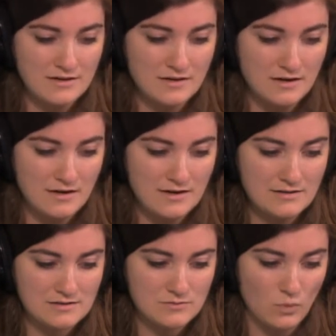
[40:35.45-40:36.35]
Uh,
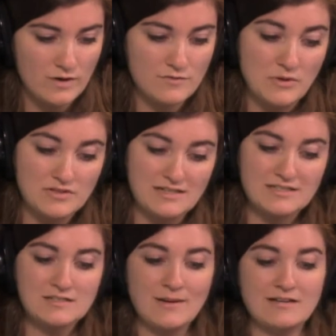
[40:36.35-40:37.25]
it's one of the most
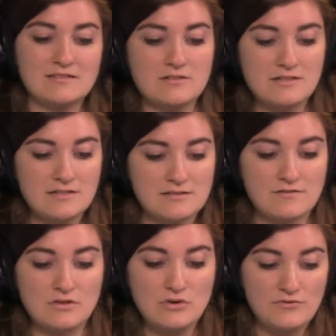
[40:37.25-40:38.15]
anticipated series of
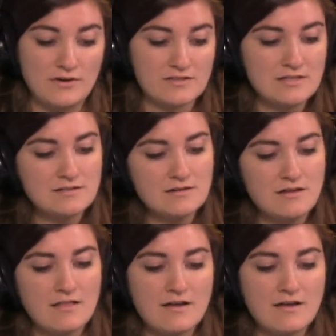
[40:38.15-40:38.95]
the new fall season,